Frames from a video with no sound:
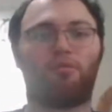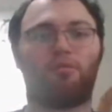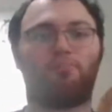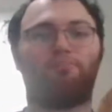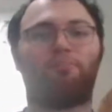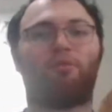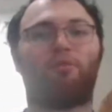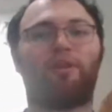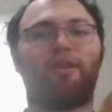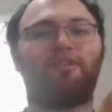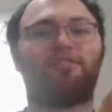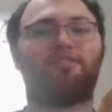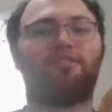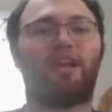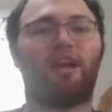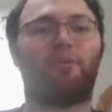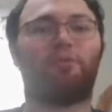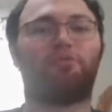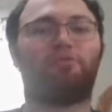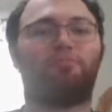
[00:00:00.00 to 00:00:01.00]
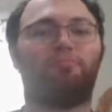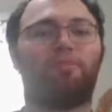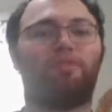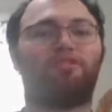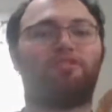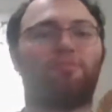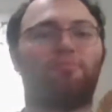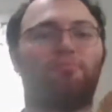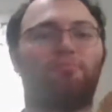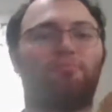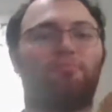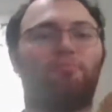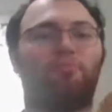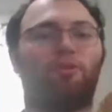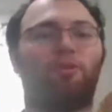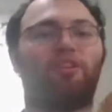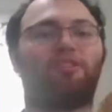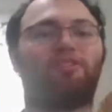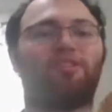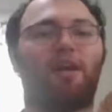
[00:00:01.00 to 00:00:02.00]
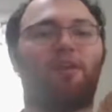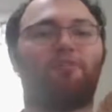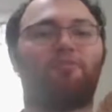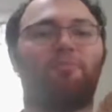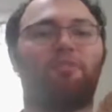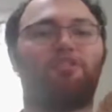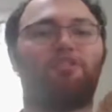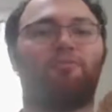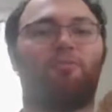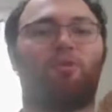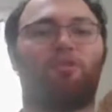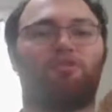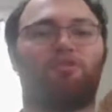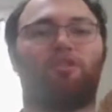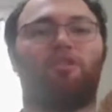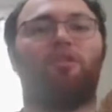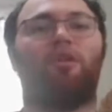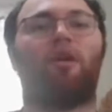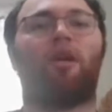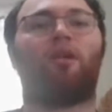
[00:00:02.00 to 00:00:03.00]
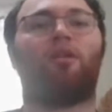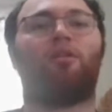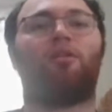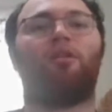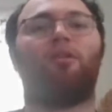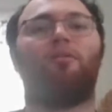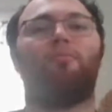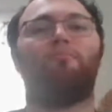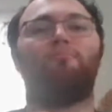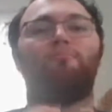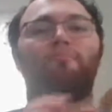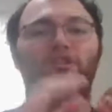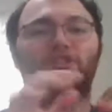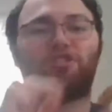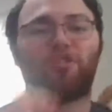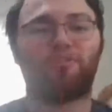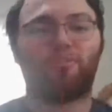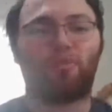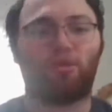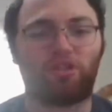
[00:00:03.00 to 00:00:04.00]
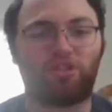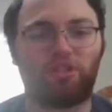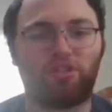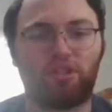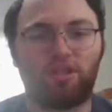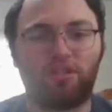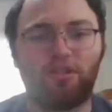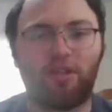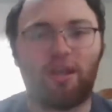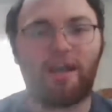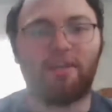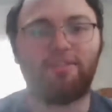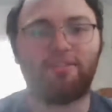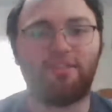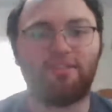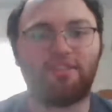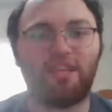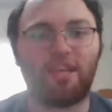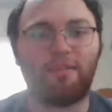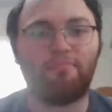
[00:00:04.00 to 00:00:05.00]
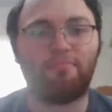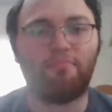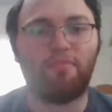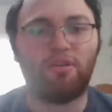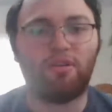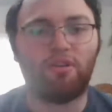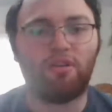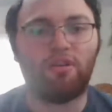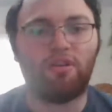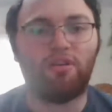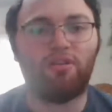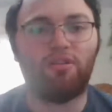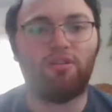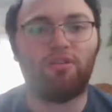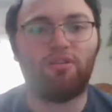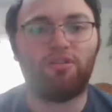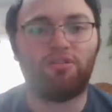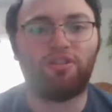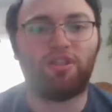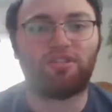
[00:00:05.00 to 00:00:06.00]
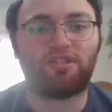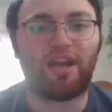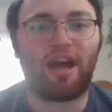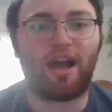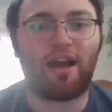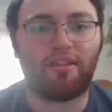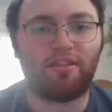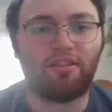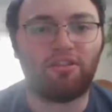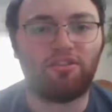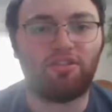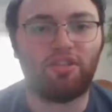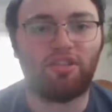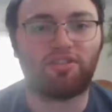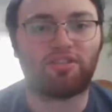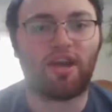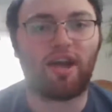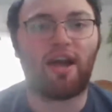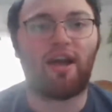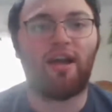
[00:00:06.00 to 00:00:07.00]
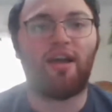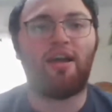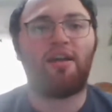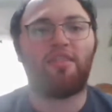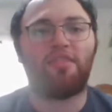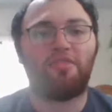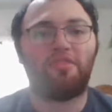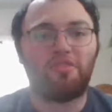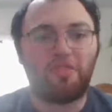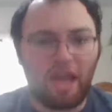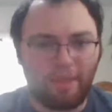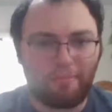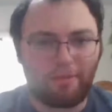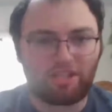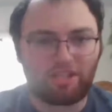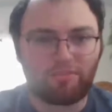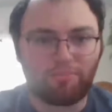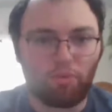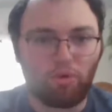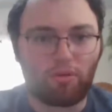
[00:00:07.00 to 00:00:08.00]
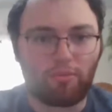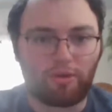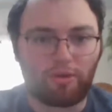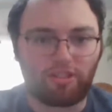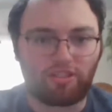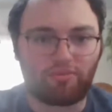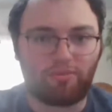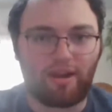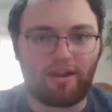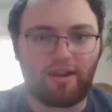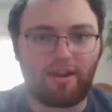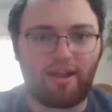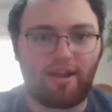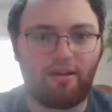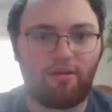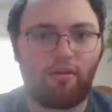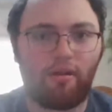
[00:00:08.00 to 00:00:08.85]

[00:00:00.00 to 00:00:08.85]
Maurice now with Miz and Morrison. Miz and Morrison as a team just got that much more worse right now.